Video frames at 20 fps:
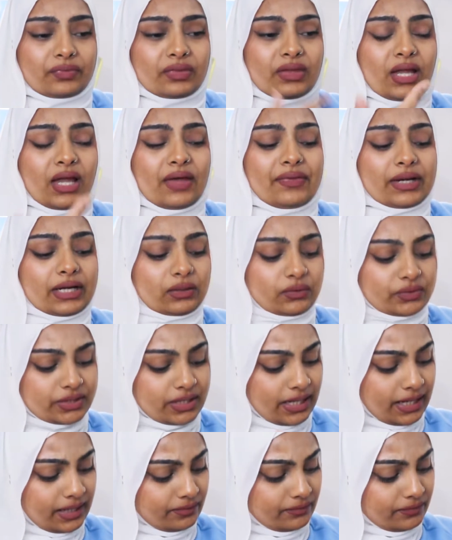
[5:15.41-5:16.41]
And then I also
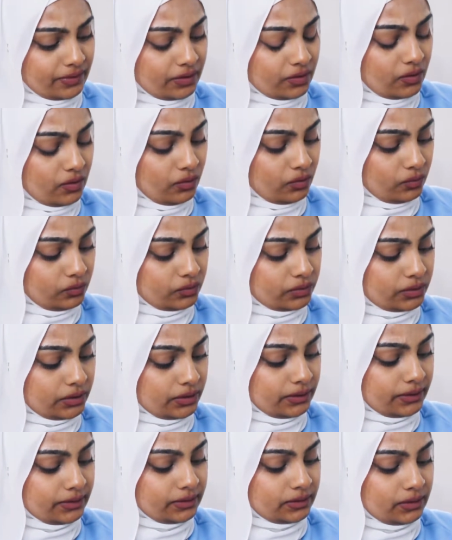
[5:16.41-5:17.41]
have a gold
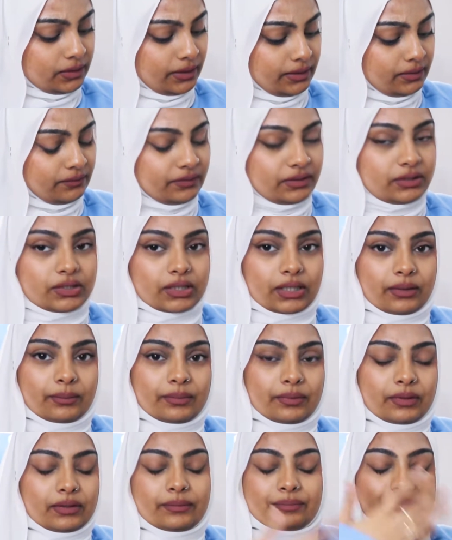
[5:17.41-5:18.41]
coloured kind of hijab,
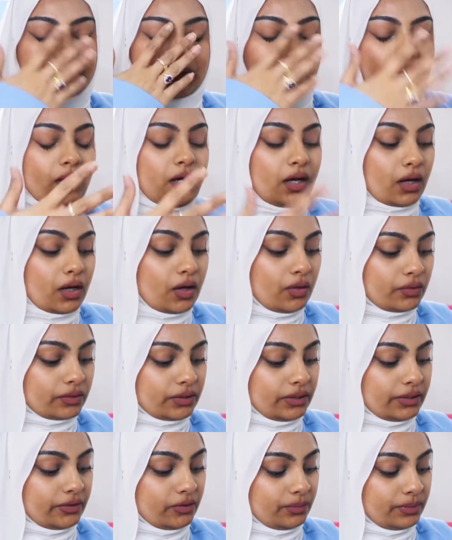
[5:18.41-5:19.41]
a gold
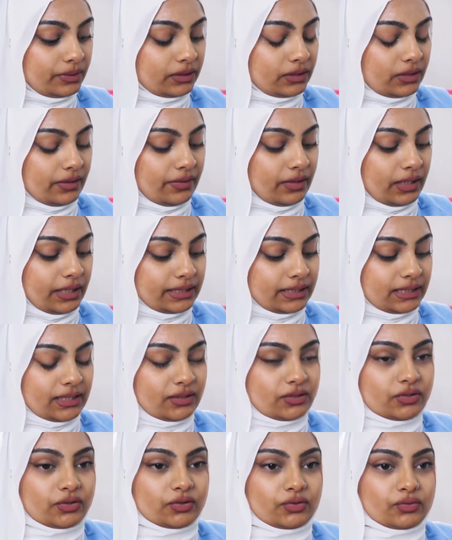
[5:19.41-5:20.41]
coloured dupatta that I
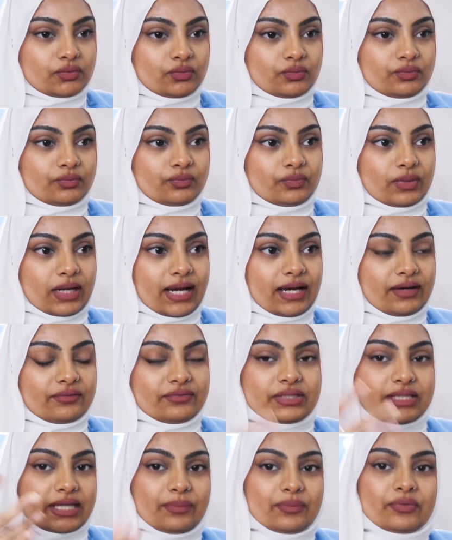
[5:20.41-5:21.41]
tend to have
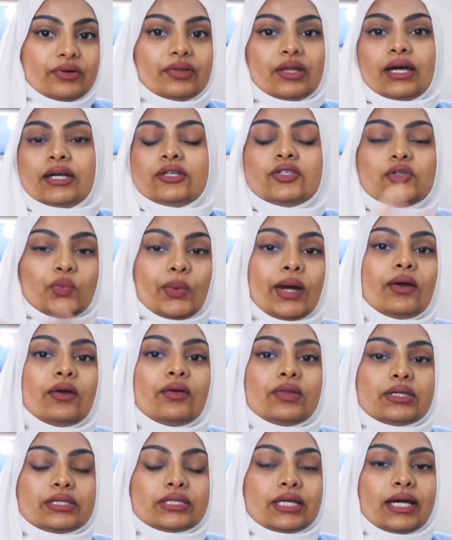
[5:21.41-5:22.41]
separate, that I just wear
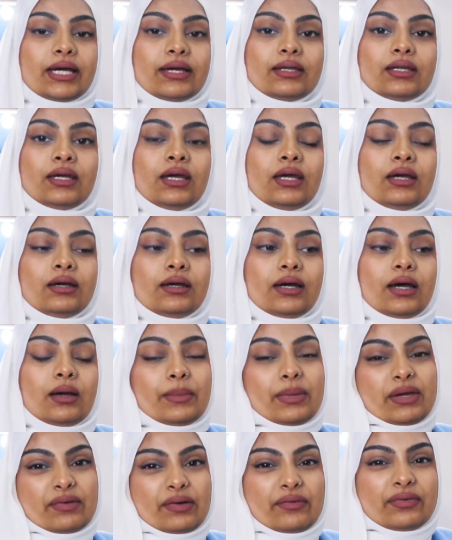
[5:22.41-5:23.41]
on the side
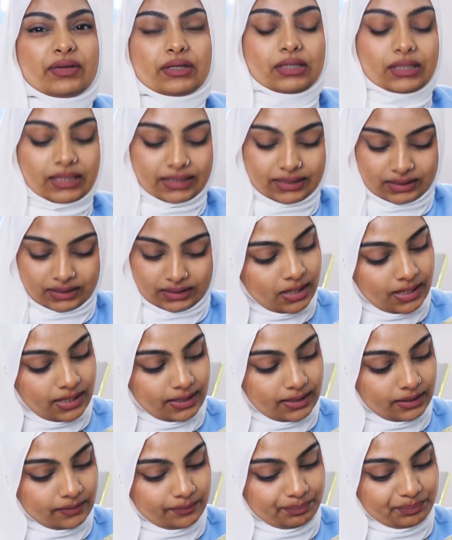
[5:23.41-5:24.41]
if I feel like it.
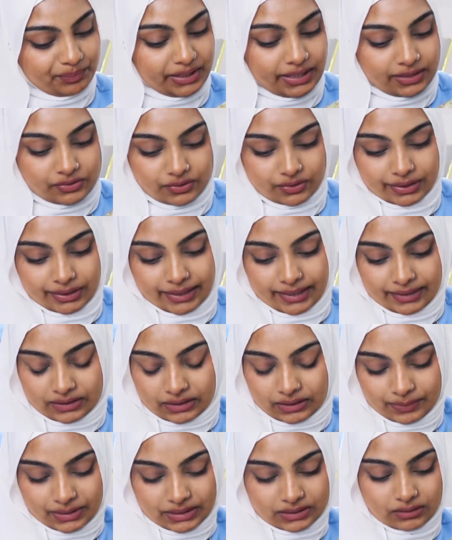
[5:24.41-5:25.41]
But yeah, so I'm going to add
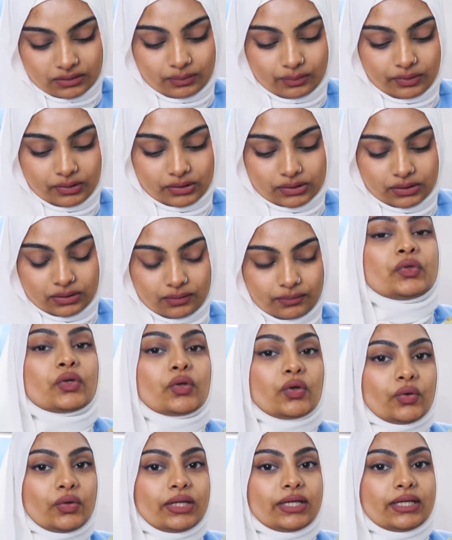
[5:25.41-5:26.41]
that piece at the bottom,
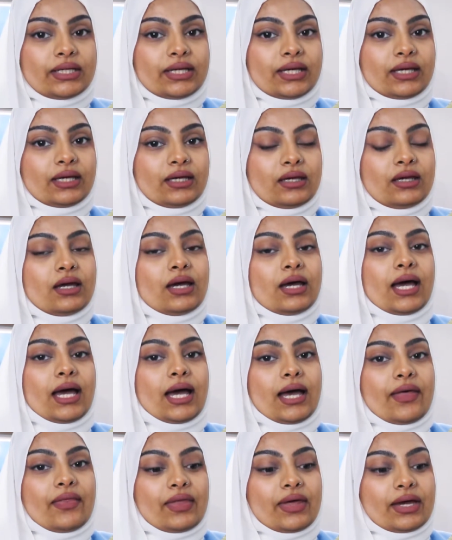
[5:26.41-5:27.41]
call it a day,
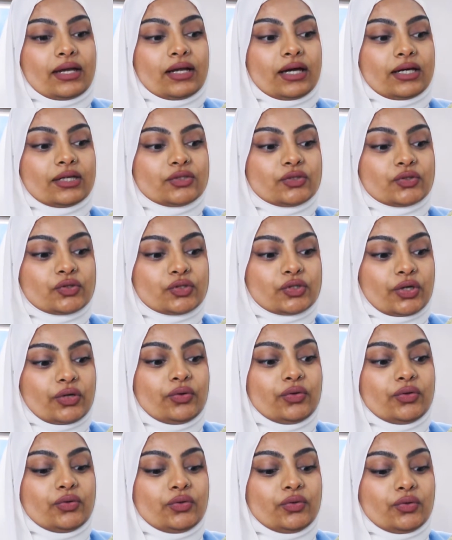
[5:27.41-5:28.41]
and then I shall show
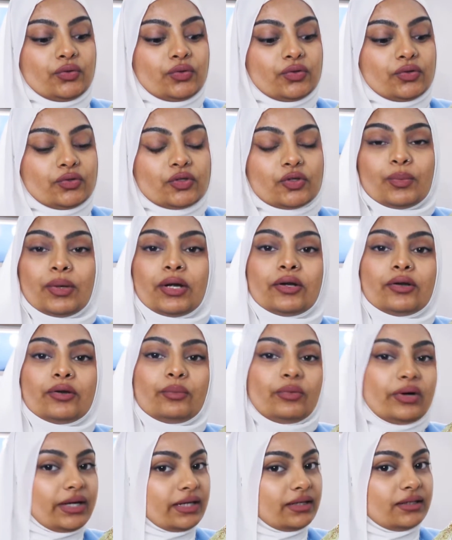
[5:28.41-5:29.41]
you tomorrow
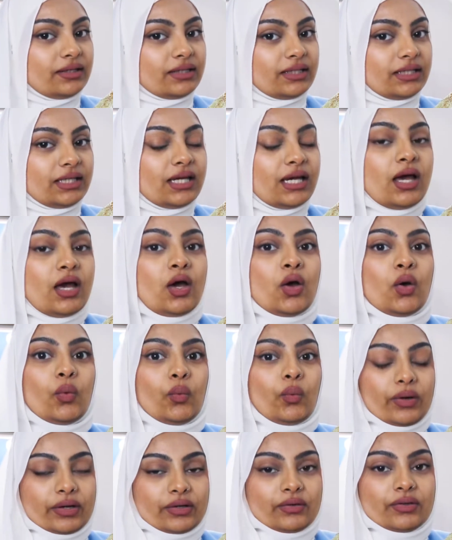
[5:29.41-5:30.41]
bright and early
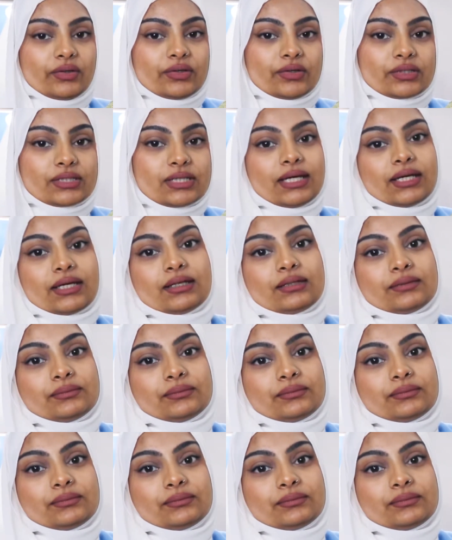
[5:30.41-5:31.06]
what it all looks like.